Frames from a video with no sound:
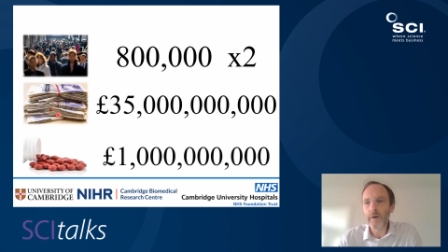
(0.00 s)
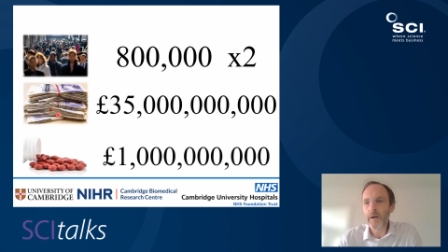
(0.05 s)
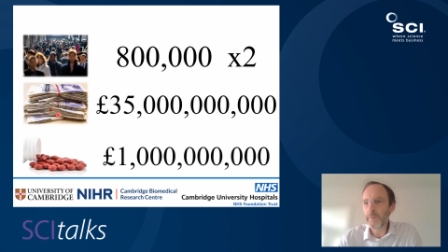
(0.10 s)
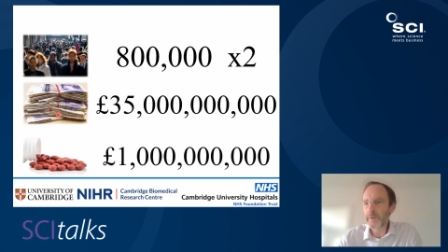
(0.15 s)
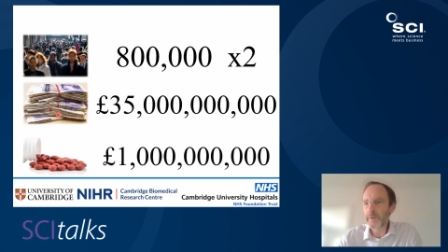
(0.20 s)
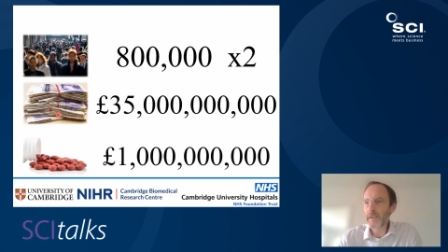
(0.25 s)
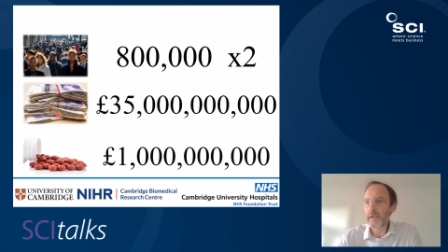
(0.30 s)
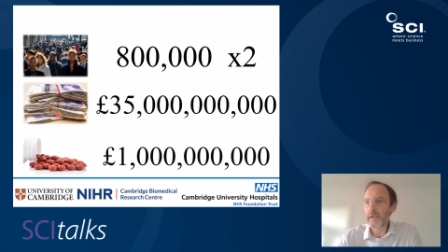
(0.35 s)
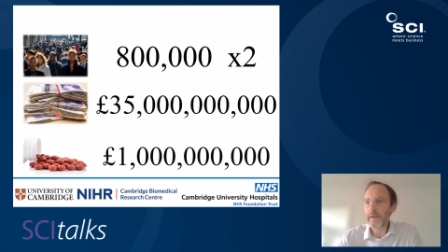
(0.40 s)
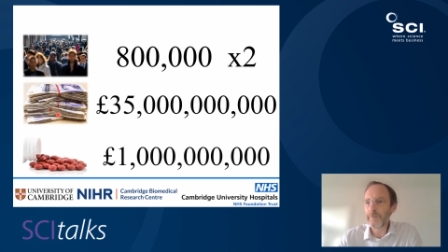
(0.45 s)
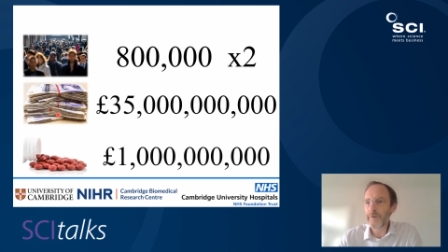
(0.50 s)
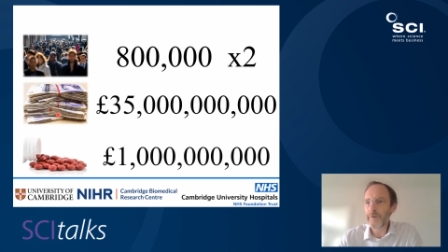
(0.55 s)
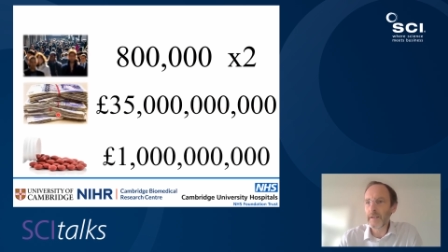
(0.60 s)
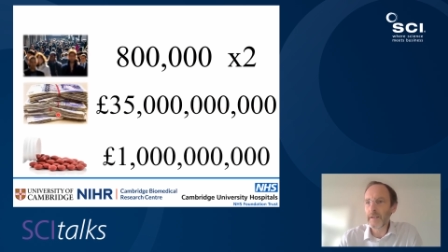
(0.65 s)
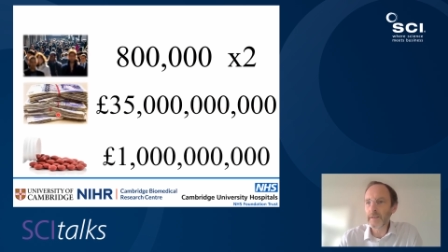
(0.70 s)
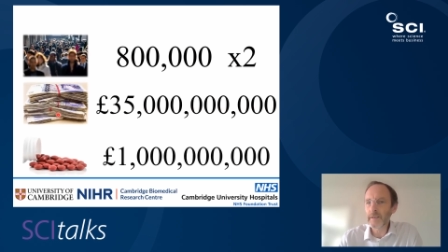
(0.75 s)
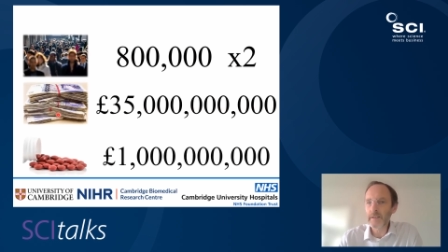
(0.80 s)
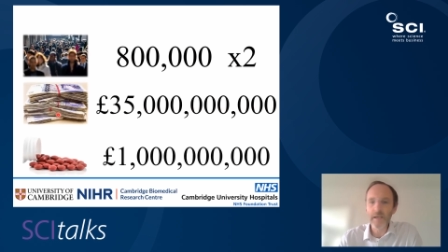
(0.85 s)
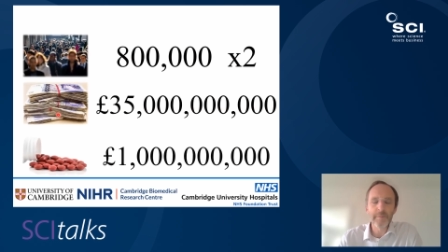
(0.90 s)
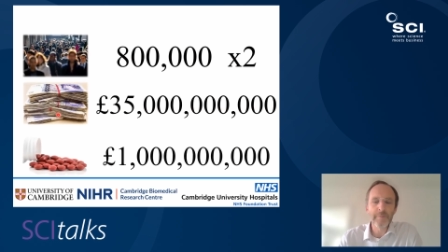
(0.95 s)
mark, particularly for
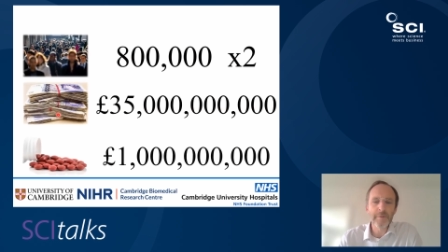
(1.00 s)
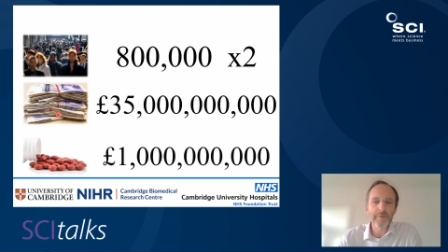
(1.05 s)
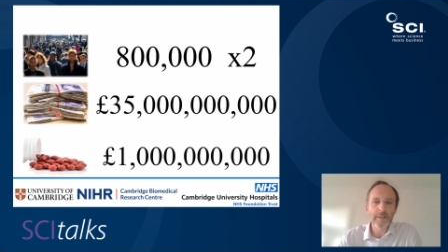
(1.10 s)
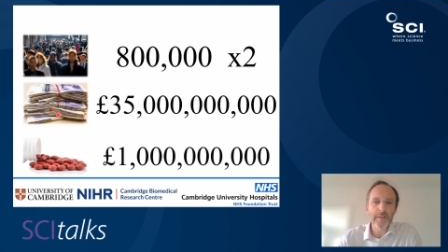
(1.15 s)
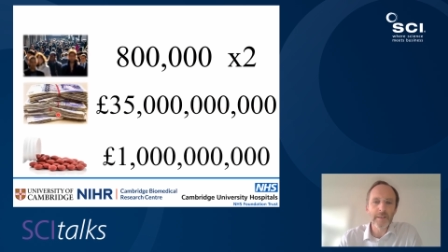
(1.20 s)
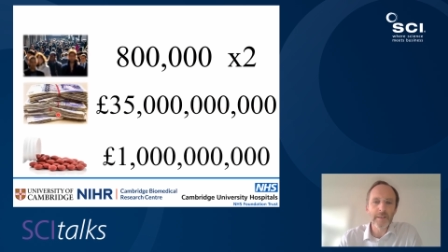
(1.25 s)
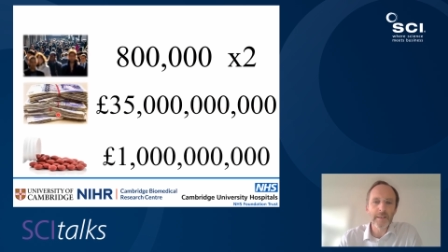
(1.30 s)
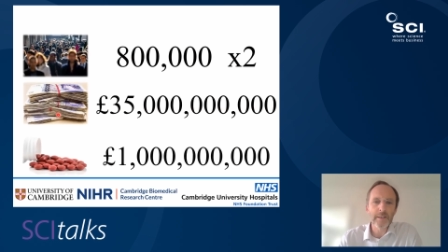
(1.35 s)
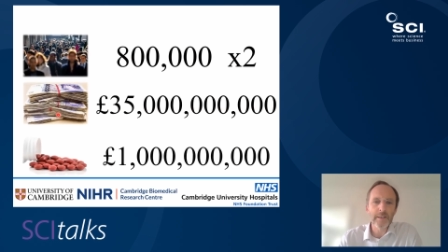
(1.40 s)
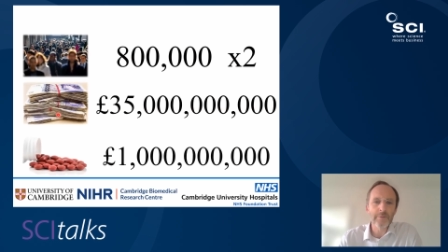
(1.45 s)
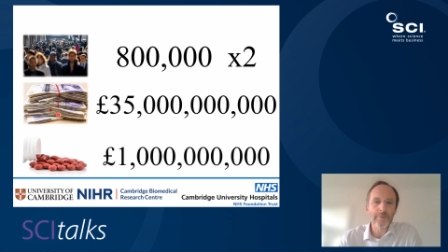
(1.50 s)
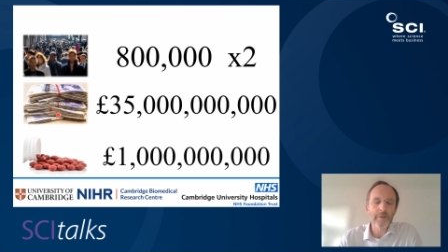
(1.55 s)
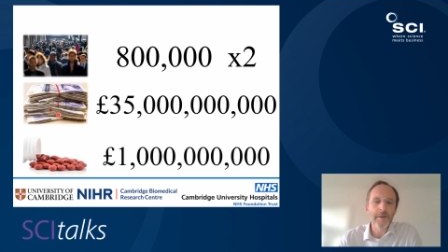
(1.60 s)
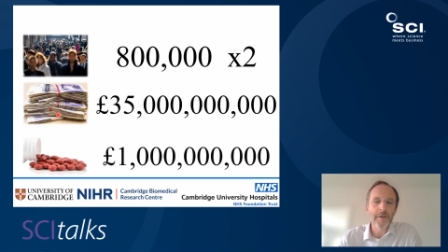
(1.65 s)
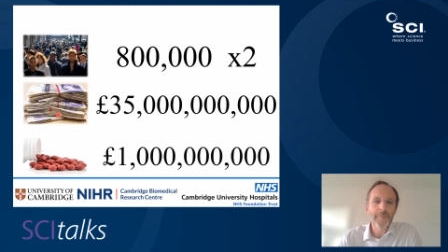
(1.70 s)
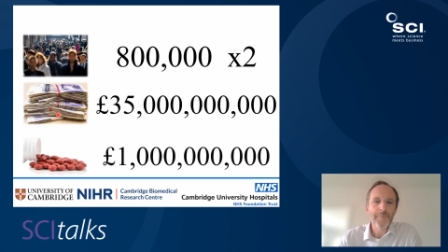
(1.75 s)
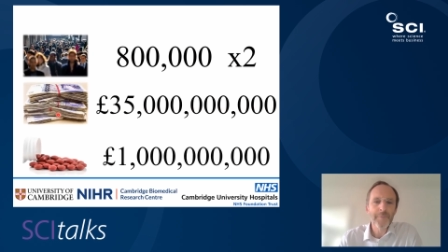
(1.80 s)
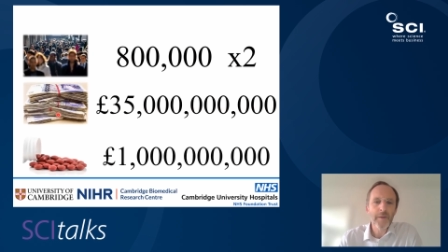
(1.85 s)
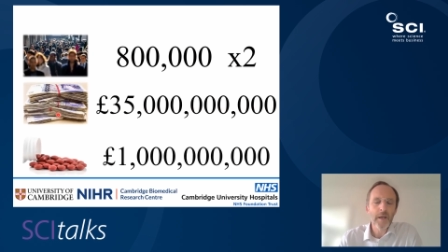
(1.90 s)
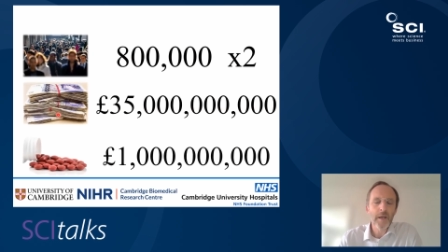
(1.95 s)
Alzheimer's disease or
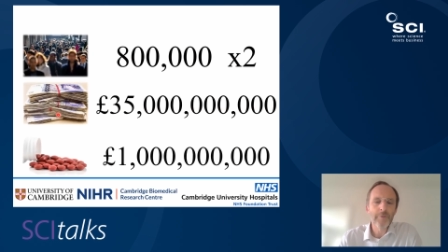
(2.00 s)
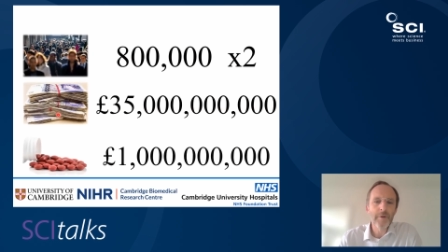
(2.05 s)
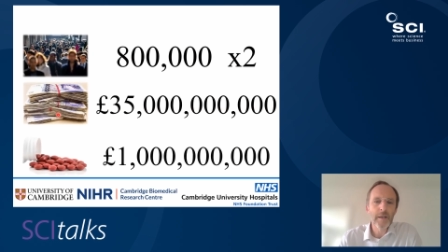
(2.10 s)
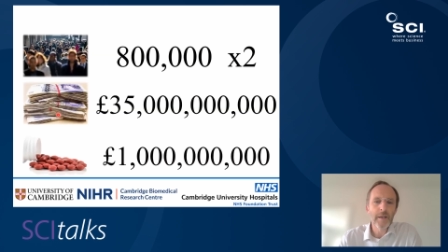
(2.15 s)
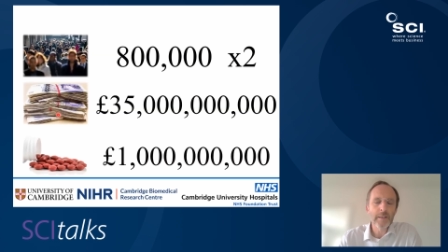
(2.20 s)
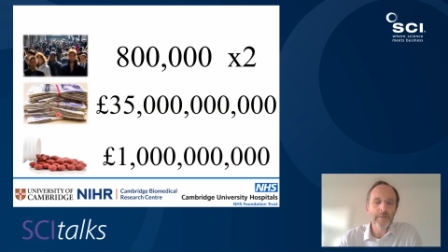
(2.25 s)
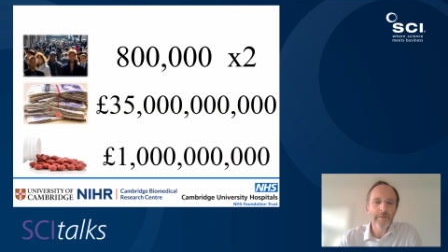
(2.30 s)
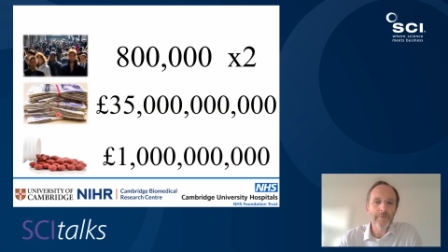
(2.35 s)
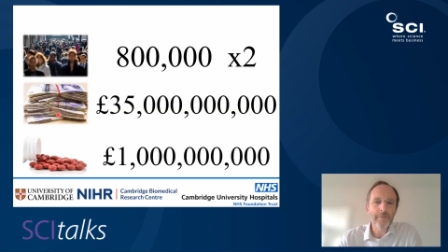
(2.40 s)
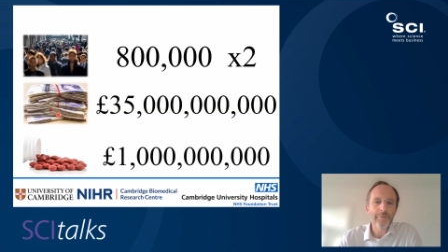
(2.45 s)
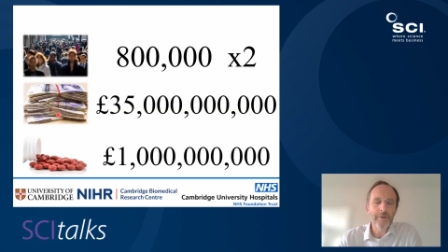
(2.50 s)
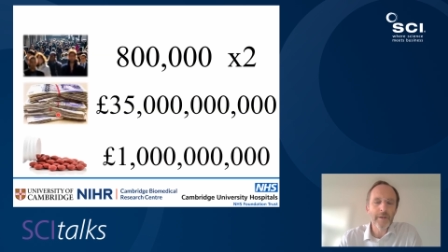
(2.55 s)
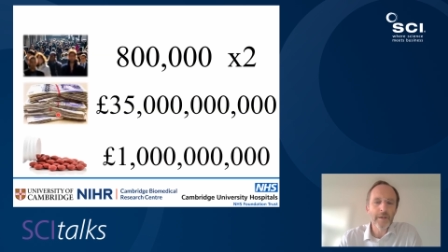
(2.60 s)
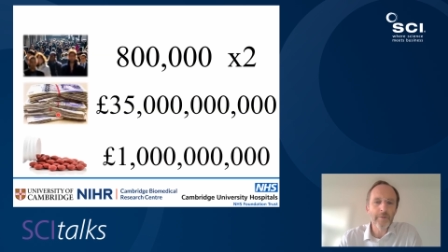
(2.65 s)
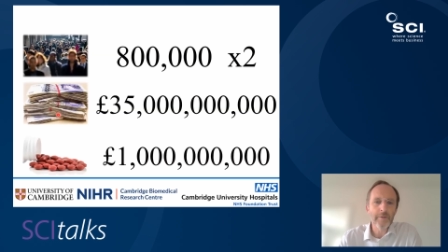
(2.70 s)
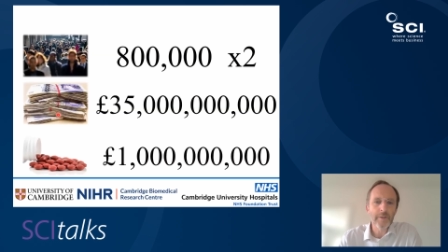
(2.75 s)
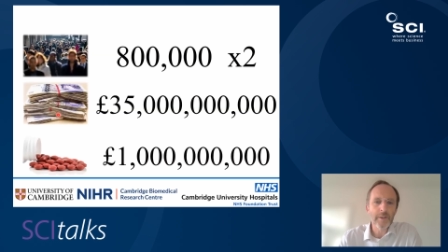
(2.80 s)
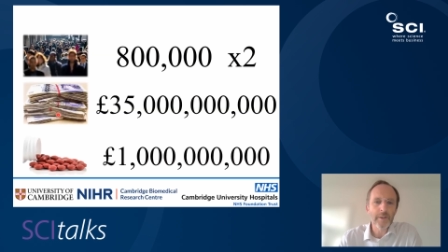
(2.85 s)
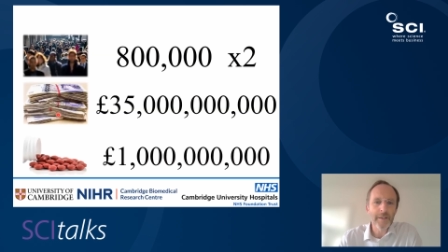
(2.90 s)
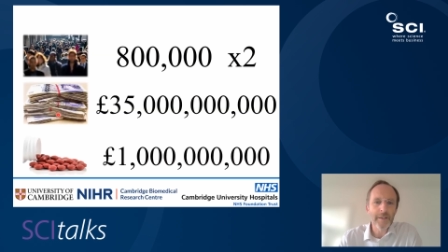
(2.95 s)
a relatively
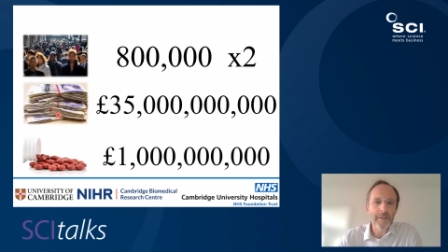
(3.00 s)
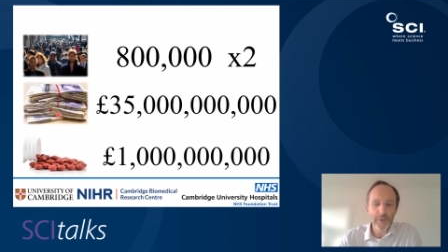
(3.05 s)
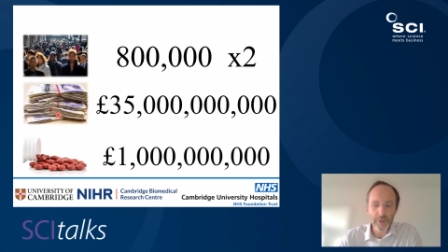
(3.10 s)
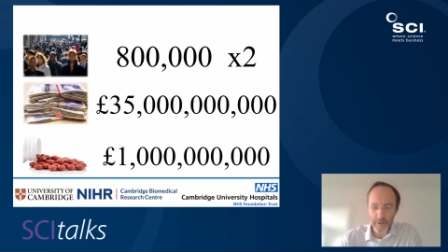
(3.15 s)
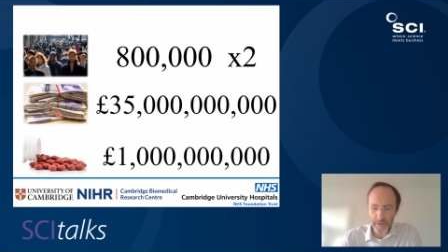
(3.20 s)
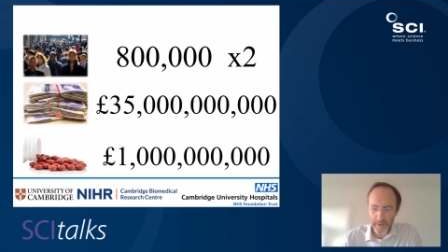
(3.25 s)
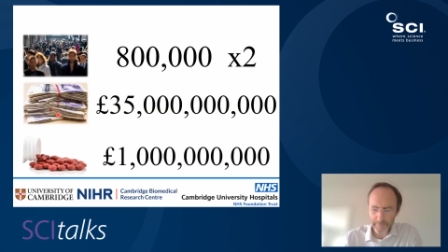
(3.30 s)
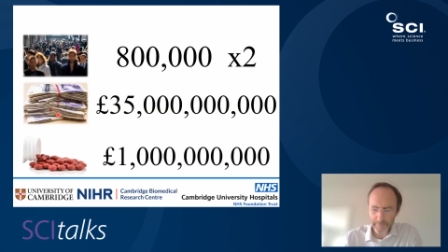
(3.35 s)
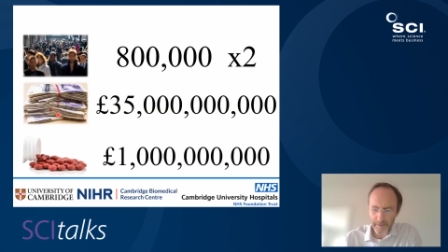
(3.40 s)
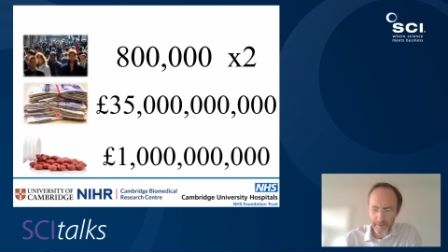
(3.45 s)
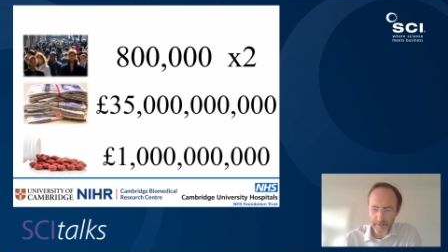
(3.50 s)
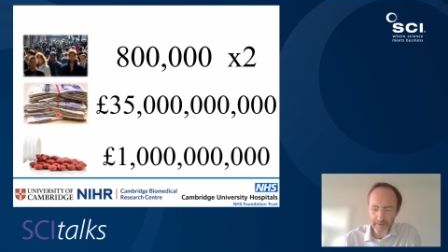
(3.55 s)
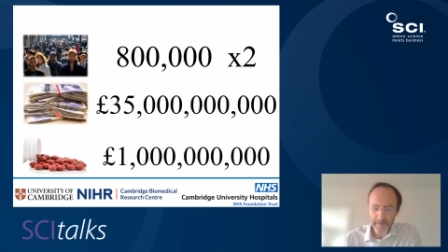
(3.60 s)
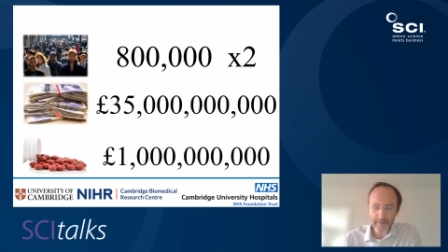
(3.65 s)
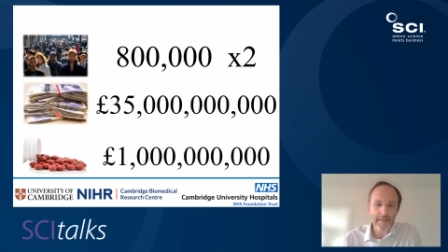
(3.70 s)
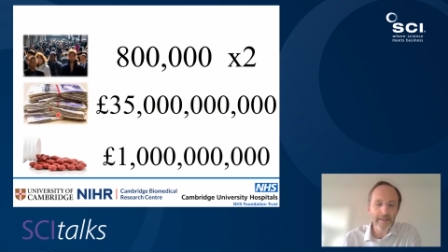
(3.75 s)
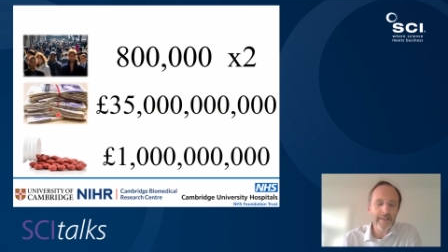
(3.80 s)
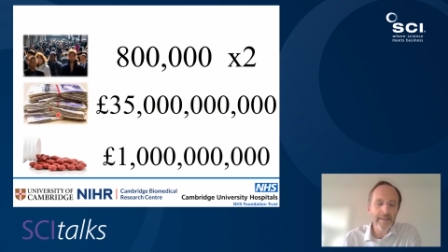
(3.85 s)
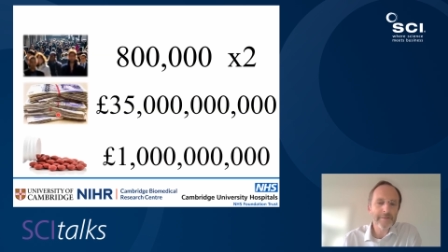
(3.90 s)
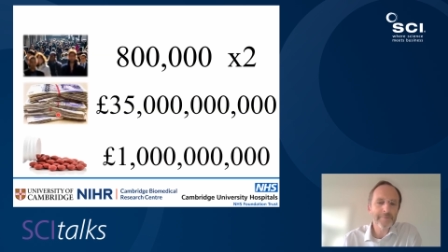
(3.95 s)
frequent dementia like
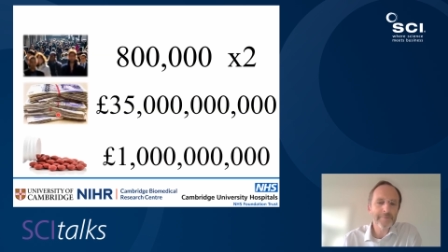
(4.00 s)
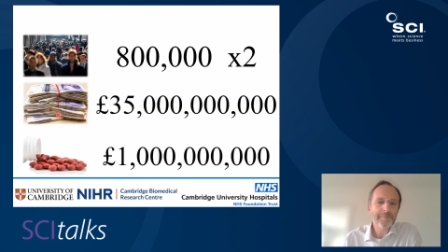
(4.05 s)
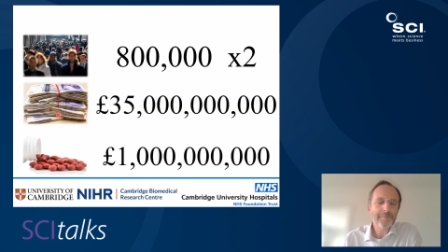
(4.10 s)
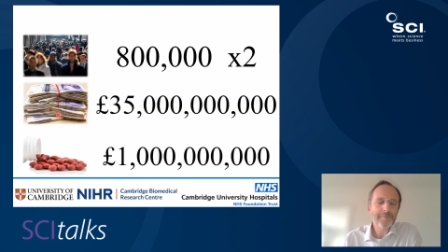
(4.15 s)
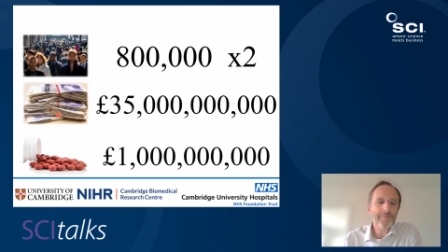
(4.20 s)
that.